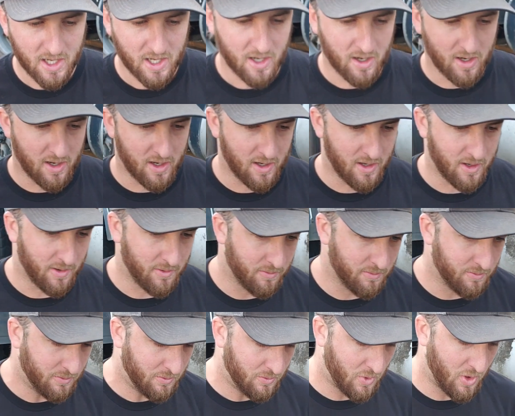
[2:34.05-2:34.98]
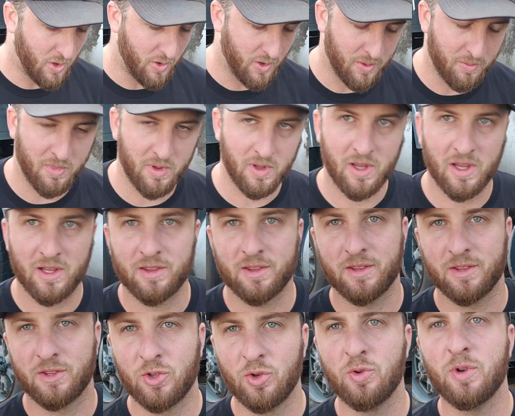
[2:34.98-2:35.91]
well,
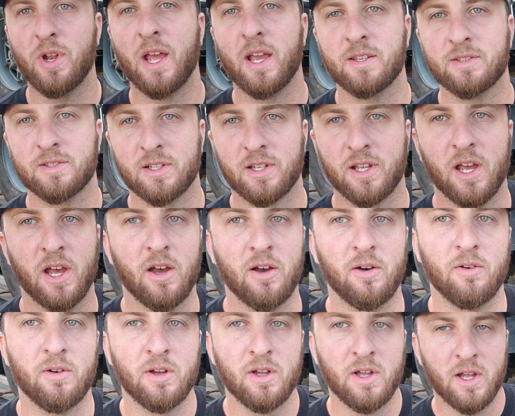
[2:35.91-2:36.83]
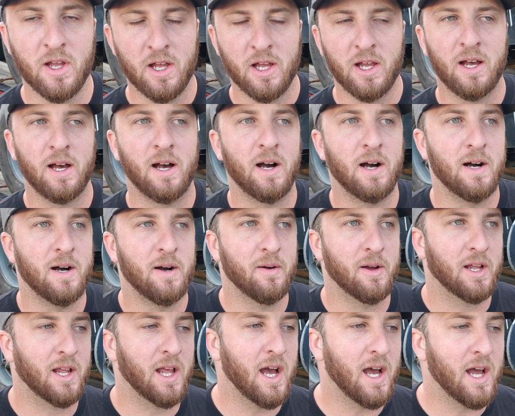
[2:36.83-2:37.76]
2 days ago.
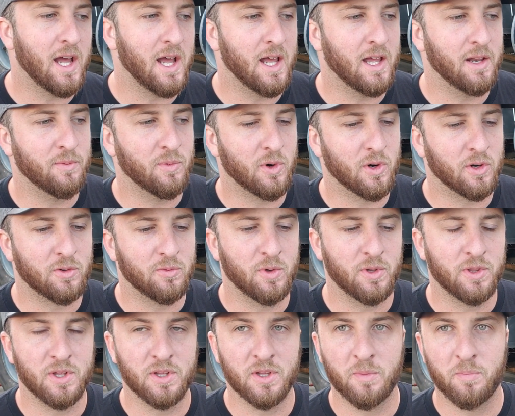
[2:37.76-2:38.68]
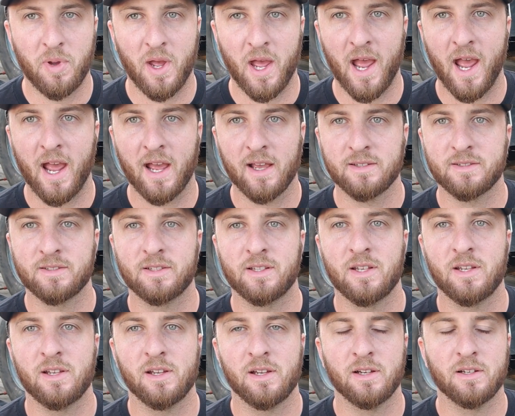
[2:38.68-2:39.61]
A guy I had worked with in the past,
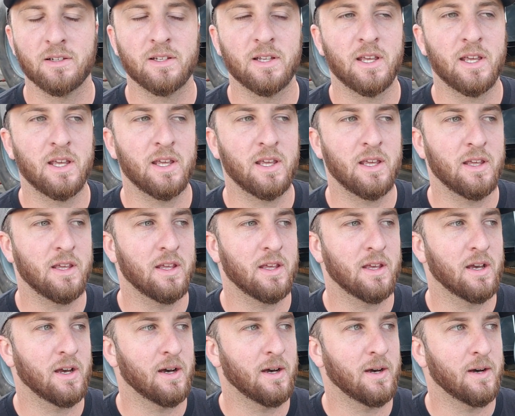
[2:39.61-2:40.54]
he,